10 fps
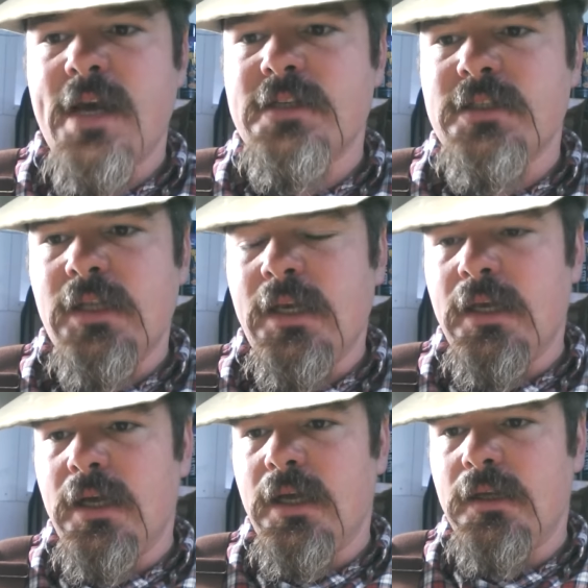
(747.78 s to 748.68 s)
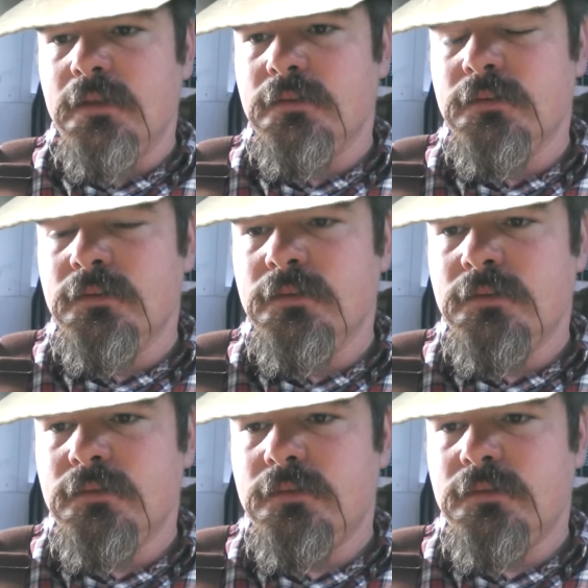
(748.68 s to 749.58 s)
actually, like
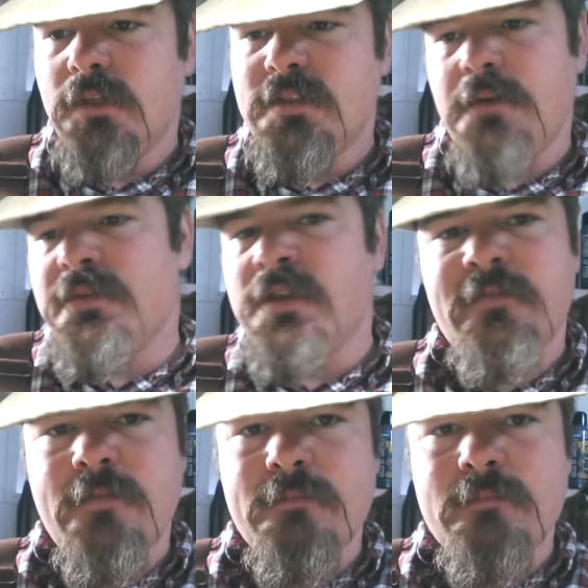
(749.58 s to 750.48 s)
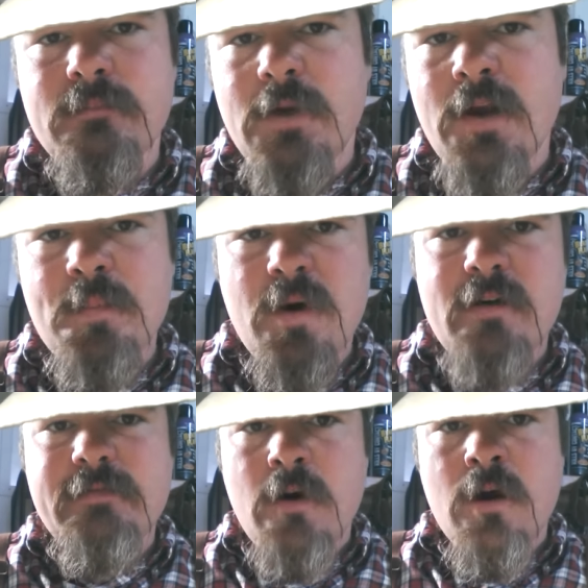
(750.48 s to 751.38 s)
I said, I was my grandpa
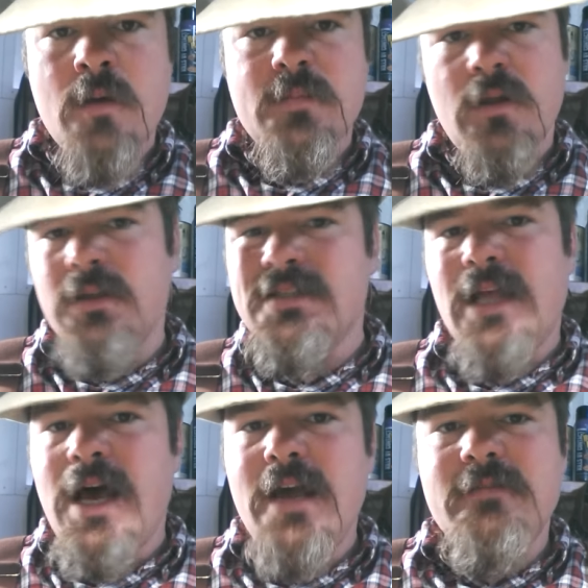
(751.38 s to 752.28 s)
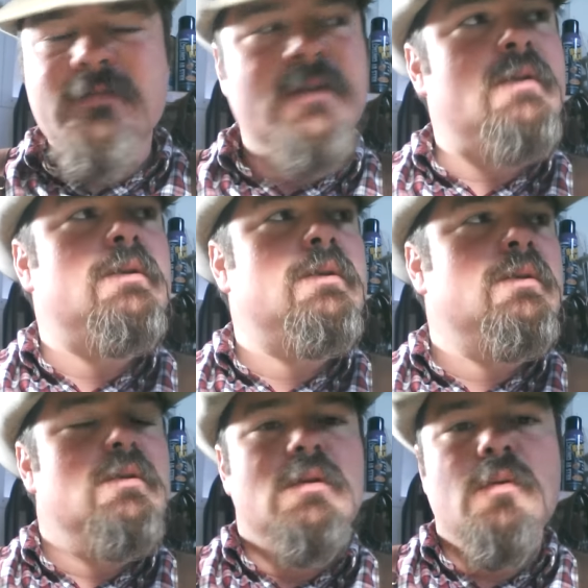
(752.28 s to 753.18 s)
farmed all his life, and
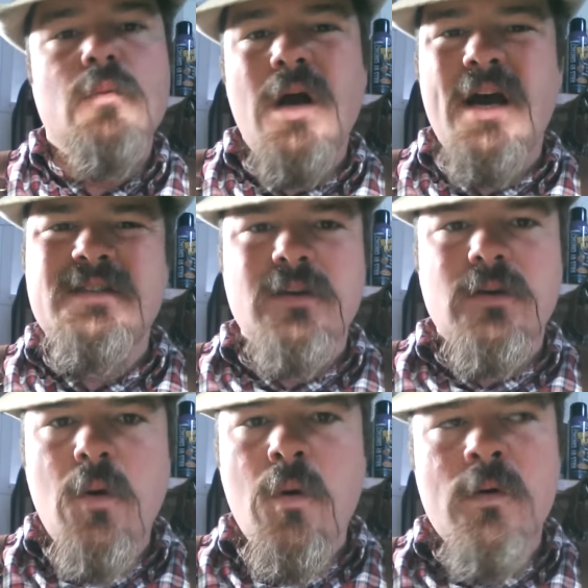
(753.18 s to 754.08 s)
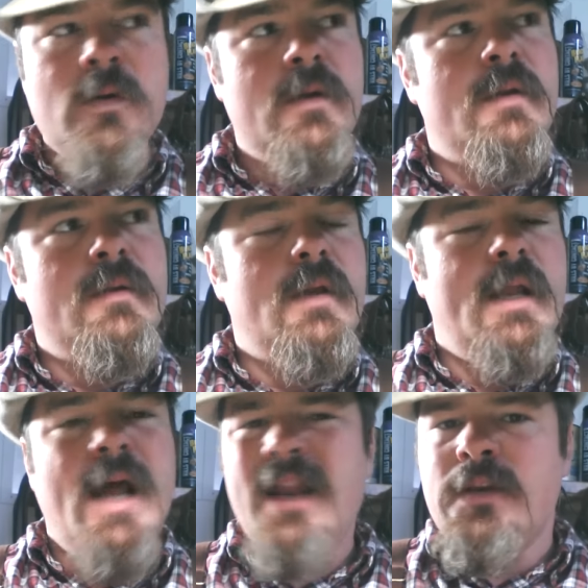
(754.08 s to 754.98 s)
rice and corn,
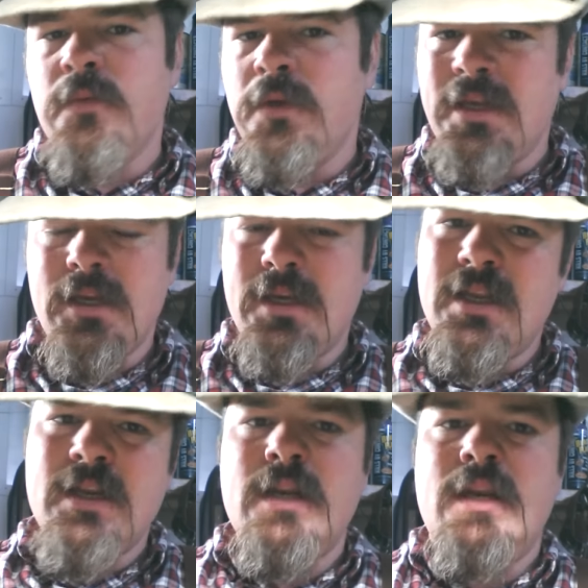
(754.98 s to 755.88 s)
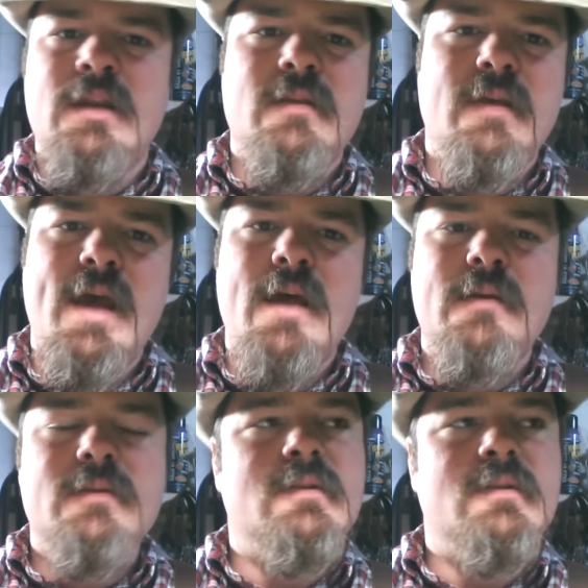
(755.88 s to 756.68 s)
and I didn't really get into any of that.